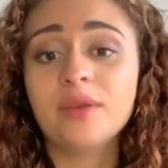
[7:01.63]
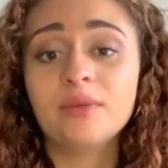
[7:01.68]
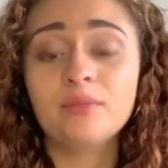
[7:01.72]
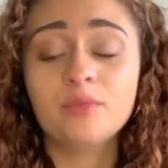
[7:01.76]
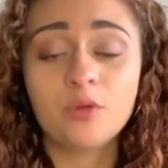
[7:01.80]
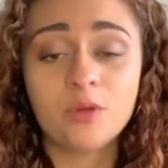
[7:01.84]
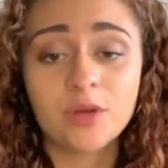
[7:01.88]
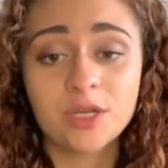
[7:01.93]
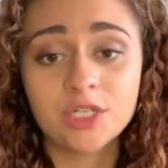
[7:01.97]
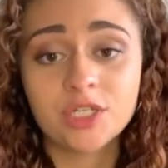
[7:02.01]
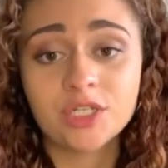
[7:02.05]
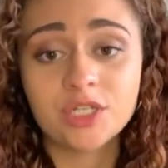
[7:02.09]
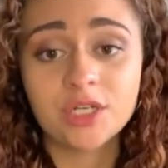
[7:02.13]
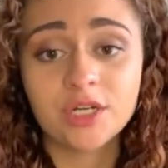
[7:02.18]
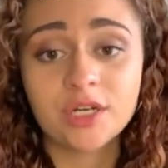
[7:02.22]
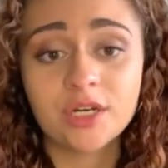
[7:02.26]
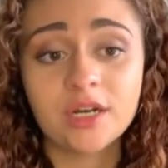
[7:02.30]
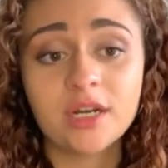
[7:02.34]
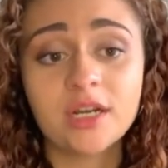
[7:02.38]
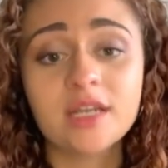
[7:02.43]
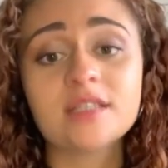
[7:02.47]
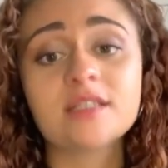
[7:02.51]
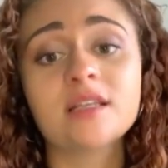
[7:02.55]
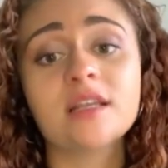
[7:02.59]
Moisture
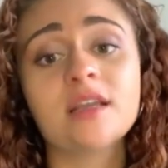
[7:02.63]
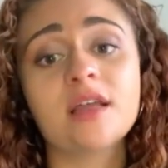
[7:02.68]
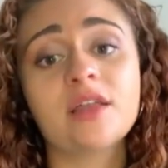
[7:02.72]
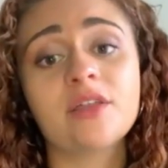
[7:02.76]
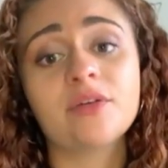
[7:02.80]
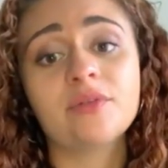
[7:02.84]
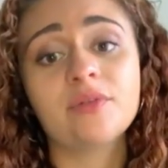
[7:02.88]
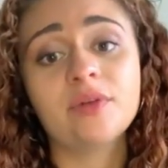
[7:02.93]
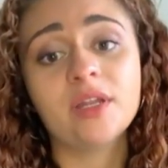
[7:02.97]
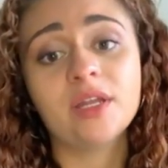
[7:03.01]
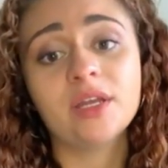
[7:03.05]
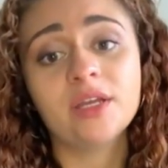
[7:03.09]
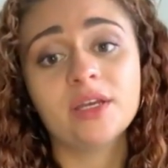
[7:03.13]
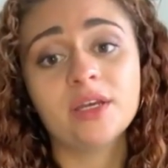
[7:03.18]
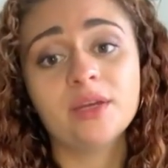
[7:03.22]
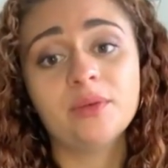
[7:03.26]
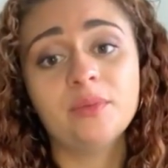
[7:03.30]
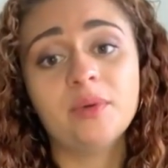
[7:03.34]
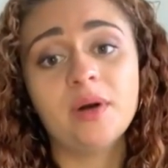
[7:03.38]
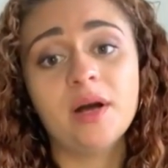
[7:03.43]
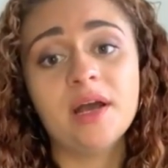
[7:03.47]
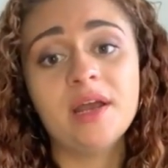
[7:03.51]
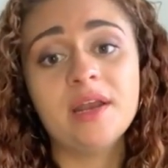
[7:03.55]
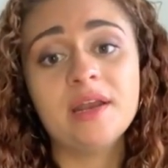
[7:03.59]
is another really good
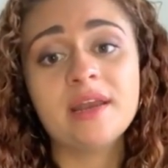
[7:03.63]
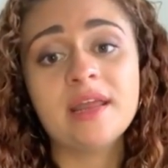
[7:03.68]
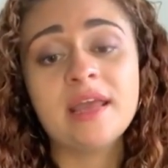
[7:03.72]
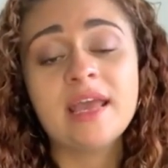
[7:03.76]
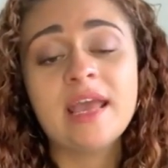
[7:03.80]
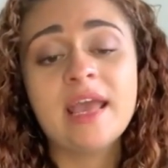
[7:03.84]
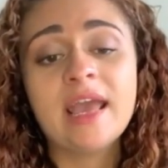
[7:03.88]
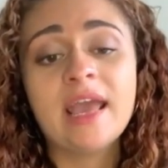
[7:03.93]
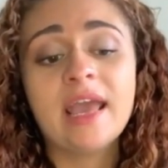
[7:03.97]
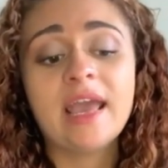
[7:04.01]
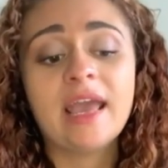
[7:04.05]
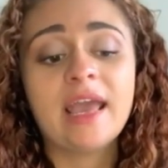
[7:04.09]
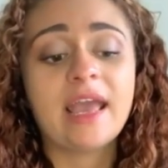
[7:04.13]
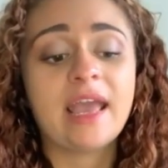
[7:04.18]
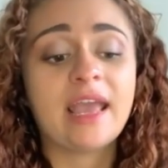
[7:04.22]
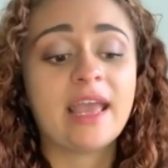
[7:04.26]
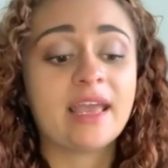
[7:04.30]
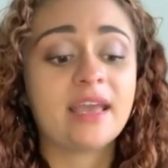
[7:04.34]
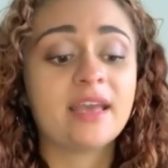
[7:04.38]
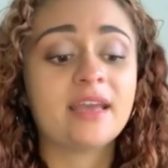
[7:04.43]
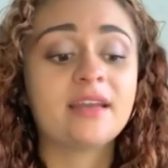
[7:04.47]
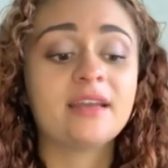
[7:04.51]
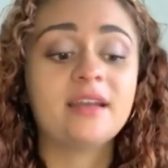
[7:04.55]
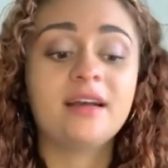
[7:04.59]
one,
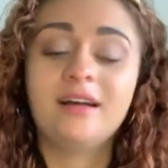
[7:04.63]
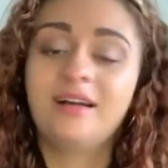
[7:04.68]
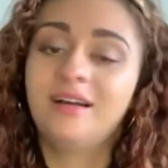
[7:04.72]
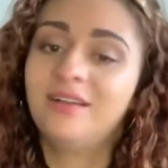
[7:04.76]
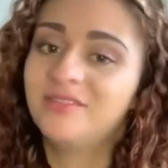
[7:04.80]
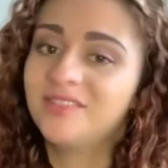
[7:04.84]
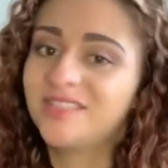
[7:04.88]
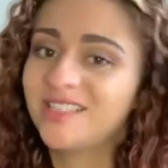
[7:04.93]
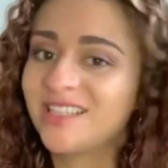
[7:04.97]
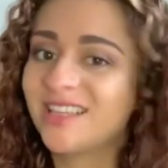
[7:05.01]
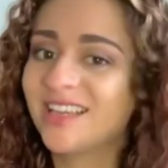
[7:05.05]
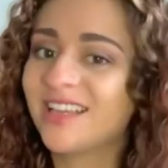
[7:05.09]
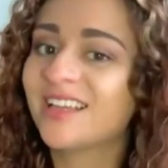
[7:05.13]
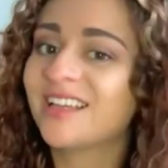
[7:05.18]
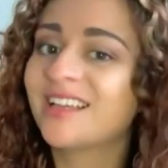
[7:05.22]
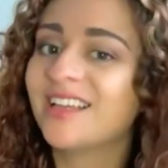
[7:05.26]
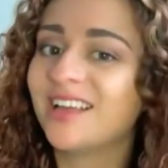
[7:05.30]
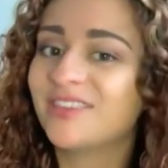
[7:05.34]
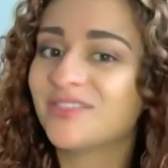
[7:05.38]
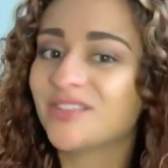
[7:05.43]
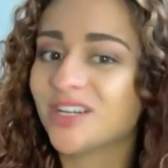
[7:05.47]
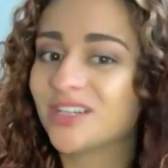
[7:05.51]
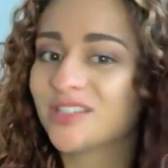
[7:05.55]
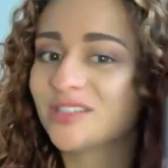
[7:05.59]
and obviously I've
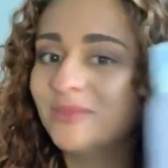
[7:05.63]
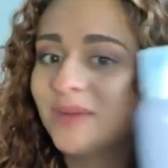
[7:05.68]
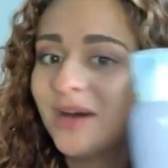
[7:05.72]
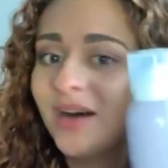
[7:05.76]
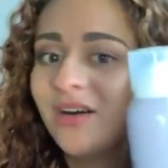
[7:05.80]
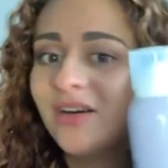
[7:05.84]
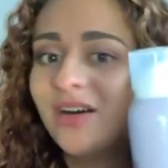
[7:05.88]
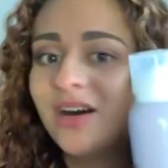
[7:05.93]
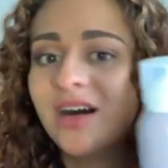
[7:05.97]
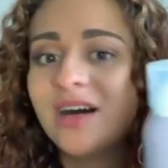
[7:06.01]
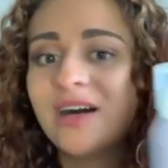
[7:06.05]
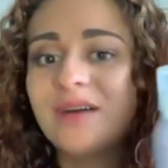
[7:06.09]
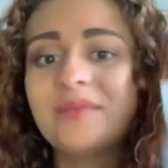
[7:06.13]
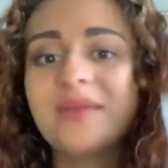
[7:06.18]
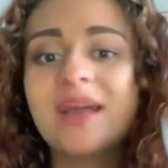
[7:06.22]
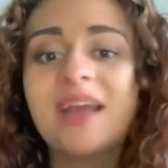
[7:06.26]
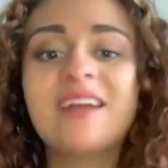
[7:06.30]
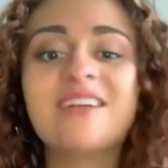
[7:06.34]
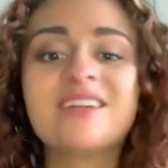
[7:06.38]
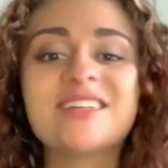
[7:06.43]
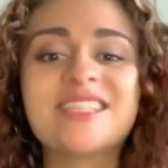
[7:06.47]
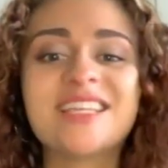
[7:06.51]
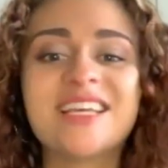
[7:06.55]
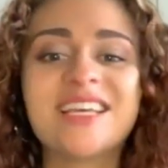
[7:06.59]
talked about
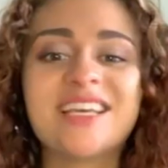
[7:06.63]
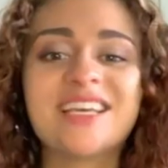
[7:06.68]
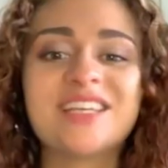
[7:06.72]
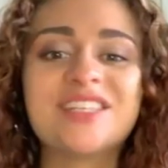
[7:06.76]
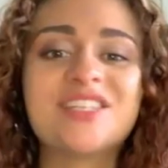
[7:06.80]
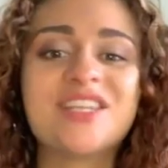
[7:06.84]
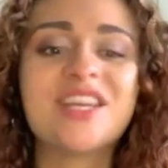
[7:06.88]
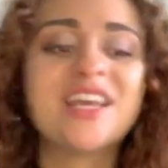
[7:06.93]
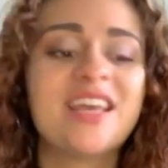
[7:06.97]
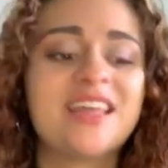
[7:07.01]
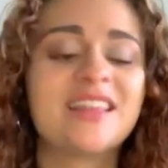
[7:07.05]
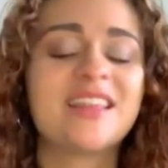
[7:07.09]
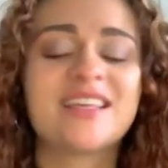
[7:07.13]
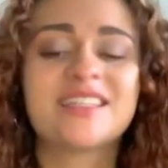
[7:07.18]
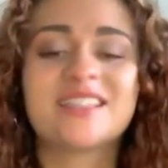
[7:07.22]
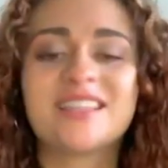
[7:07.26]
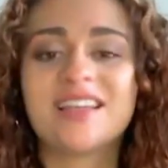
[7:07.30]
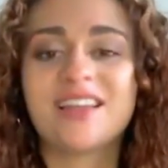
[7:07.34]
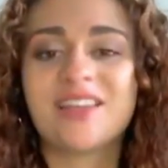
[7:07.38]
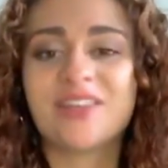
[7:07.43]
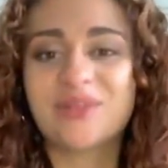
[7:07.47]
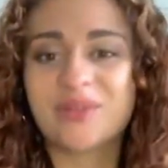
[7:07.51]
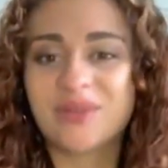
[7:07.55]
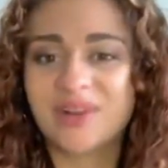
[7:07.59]
Hairitage. That's
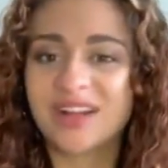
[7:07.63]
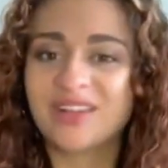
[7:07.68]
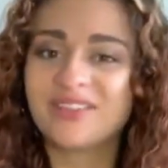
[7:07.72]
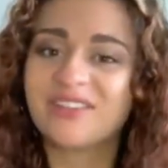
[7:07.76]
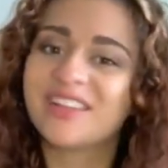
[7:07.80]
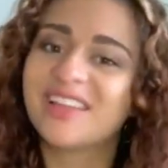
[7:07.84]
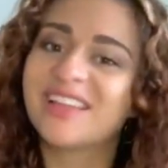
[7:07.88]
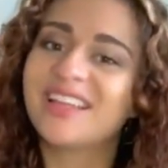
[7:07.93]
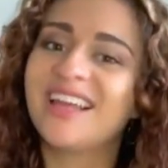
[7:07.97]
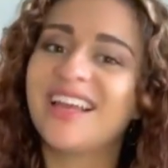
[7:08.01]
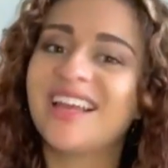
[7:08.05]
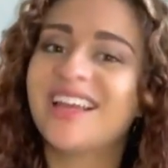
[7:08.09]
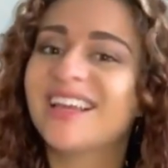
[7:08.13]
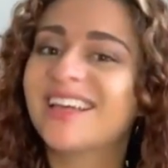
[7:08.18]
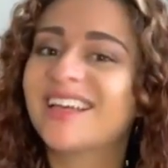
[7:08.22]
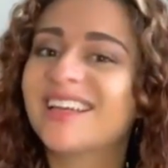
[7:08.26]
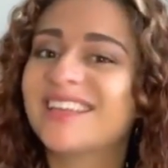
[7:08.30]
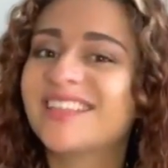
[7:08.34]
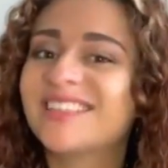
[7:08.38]
another one I really like.